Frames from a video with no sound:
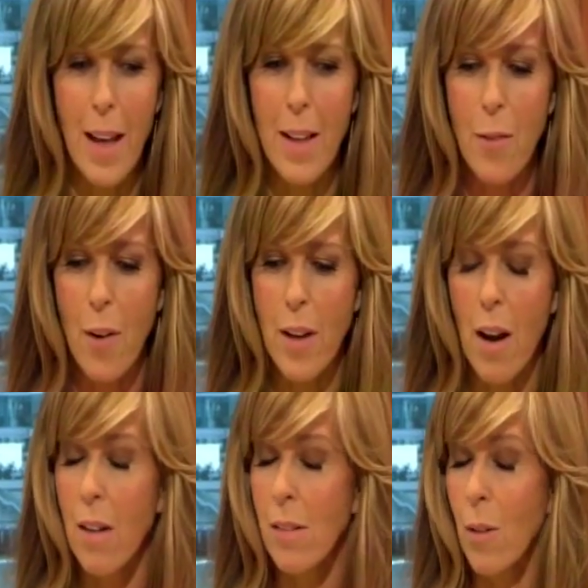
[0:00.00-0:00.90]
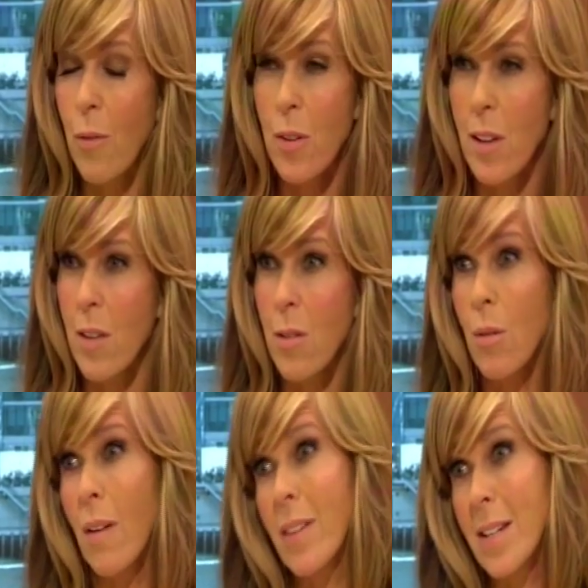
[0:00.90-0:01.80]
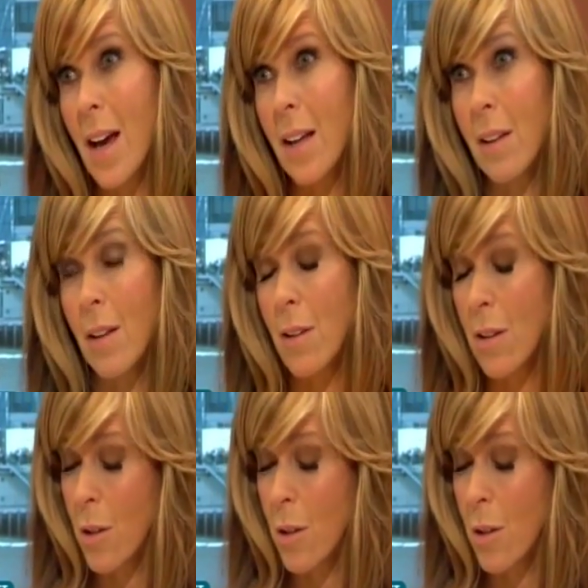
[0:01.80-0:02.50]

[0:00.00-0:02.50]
it's very hard. And obviously, it's your lovely dad that